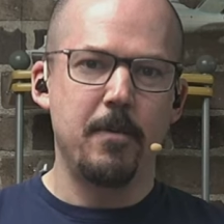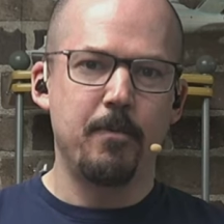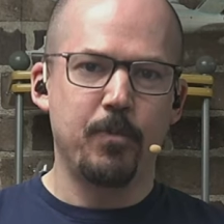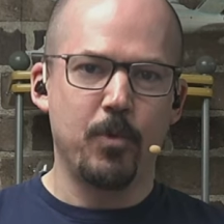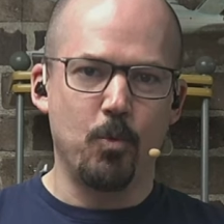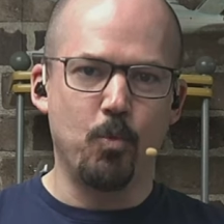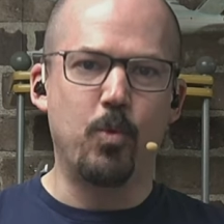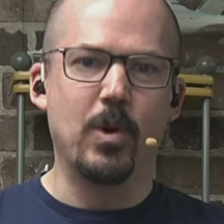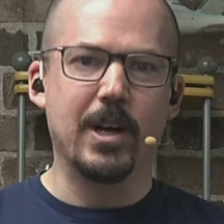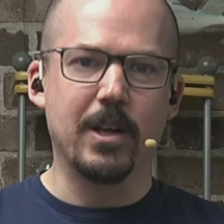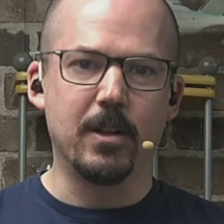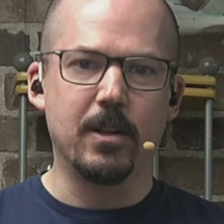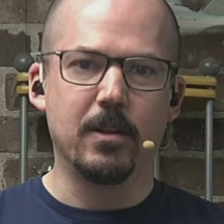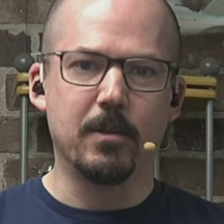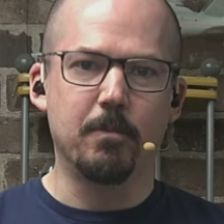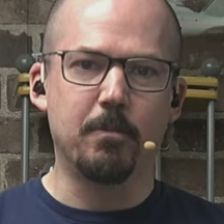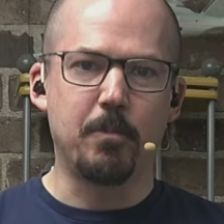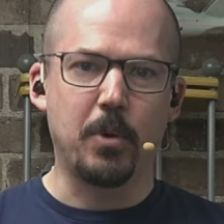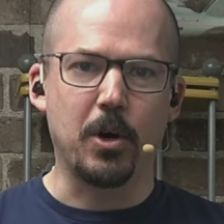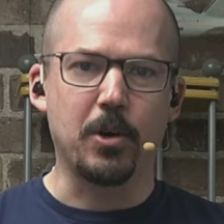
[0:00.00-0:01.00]

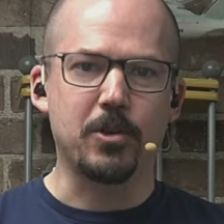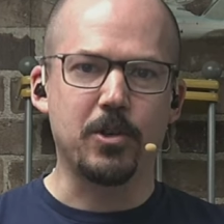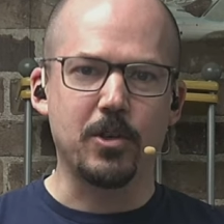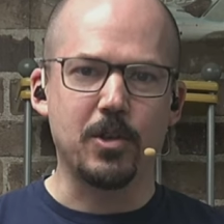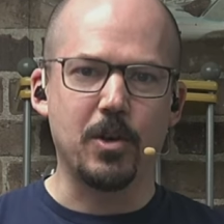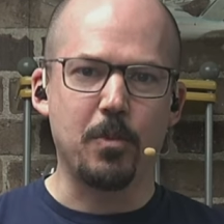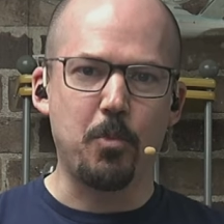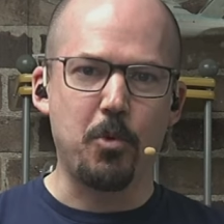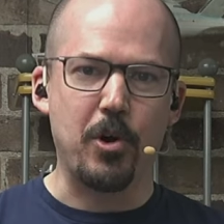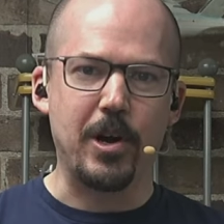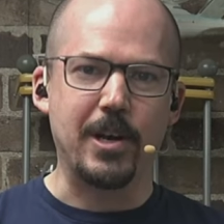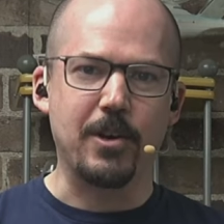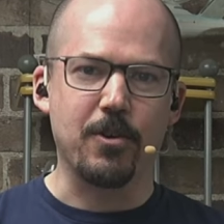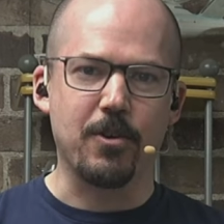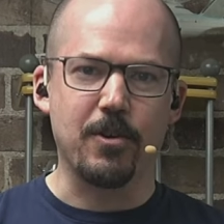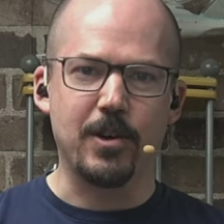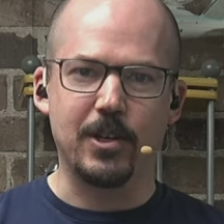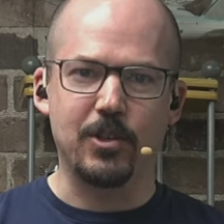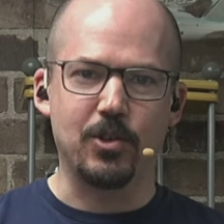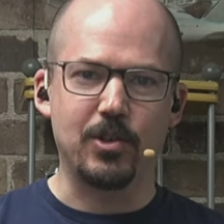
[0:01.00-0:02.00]
will purchase a
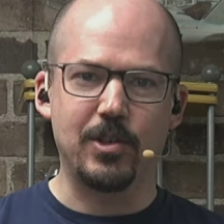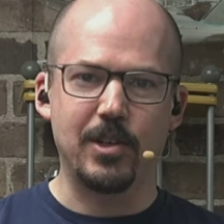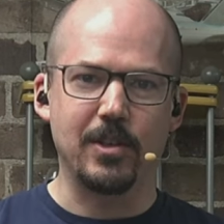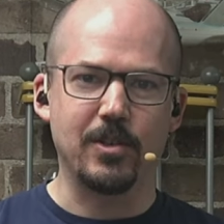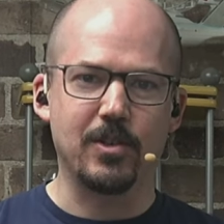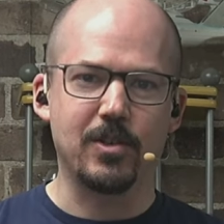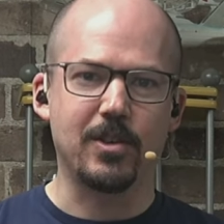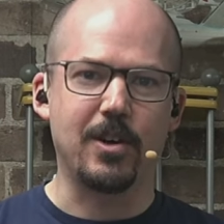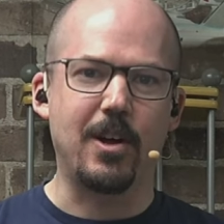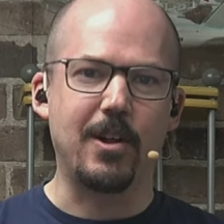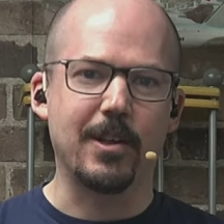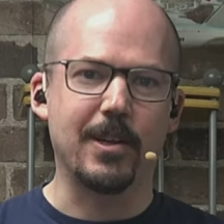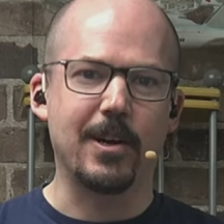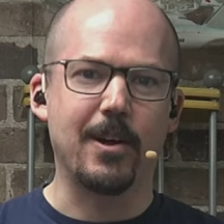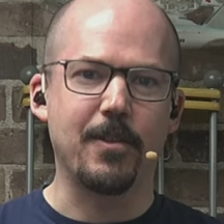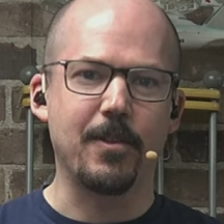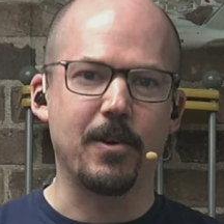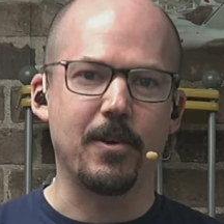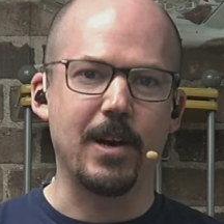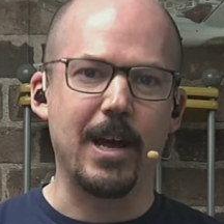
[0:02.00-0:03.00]
printer and just install it
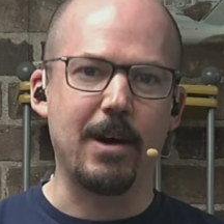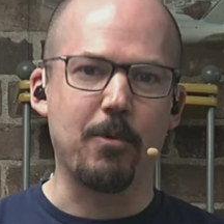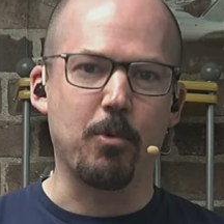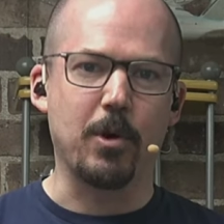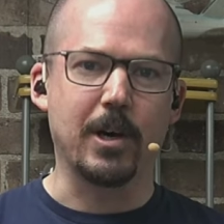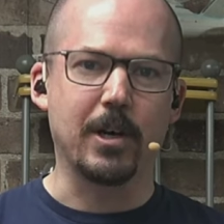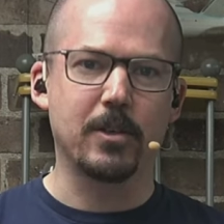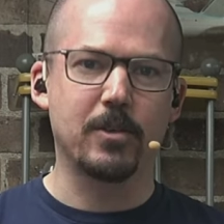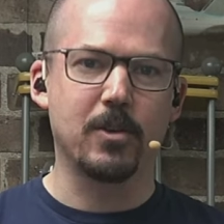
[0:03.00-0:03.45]
on their network.